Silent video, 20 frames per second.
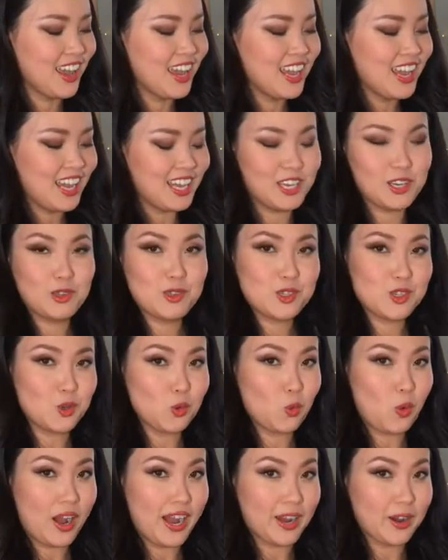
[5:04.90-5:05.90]
It used a
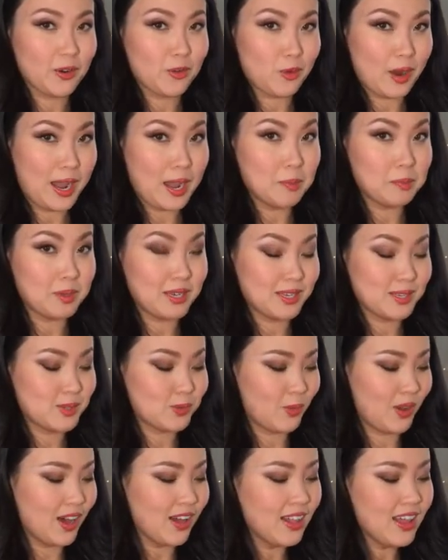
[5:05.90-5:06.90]
wire wrap as
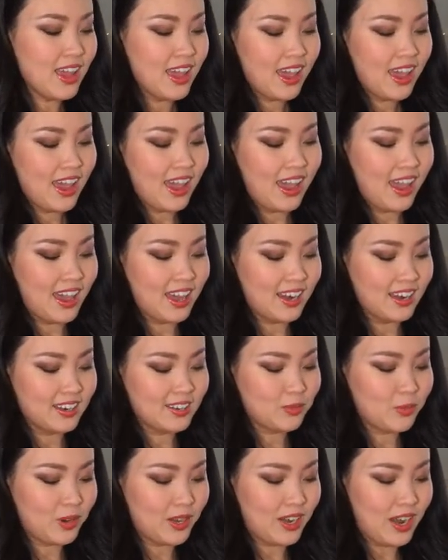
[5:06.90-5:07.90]
well, and
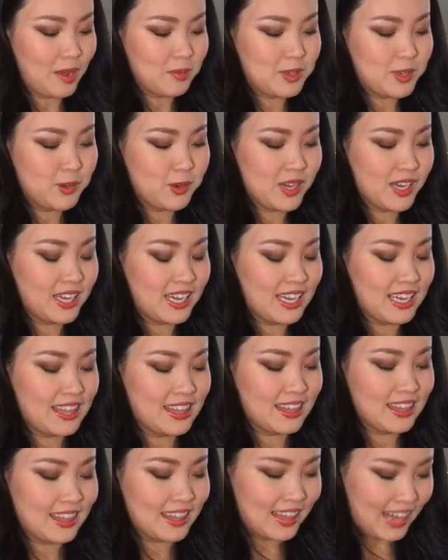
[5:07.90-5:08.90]
what I'm doing in
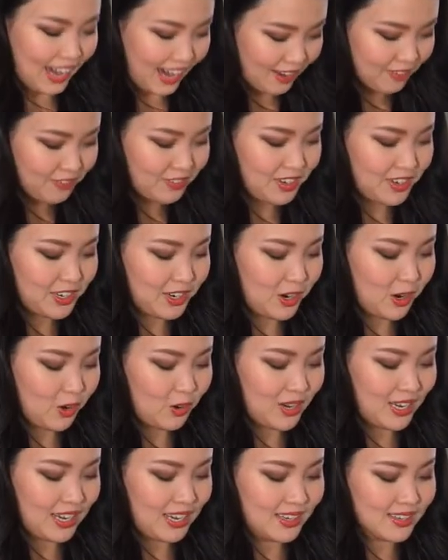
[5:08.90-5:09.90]
that video
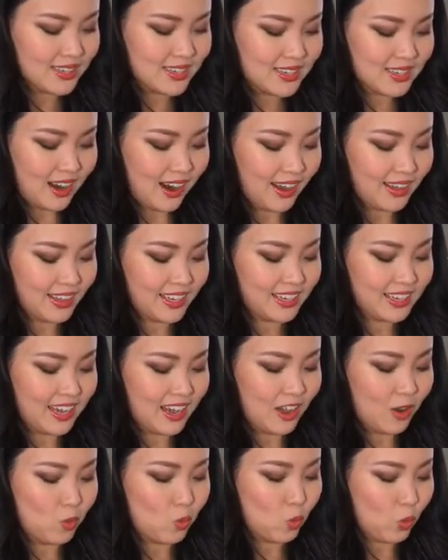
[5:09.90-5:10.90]
is styling
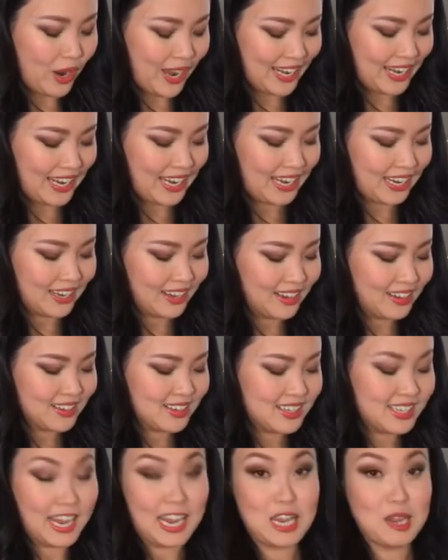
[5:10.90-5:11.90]
a wedding
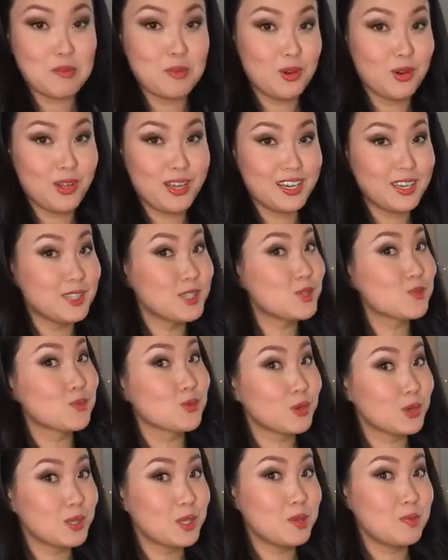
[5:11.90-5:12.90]
table, and it's
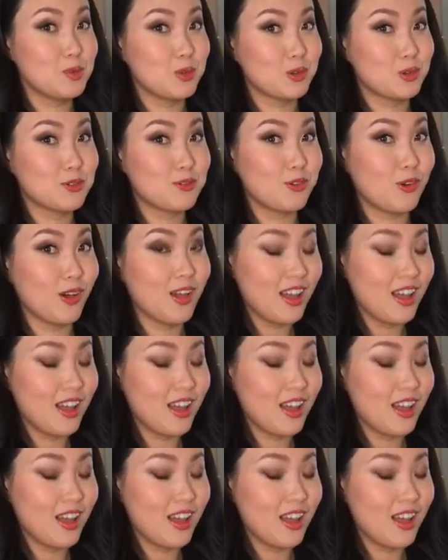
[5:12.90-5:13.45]
really beautiful.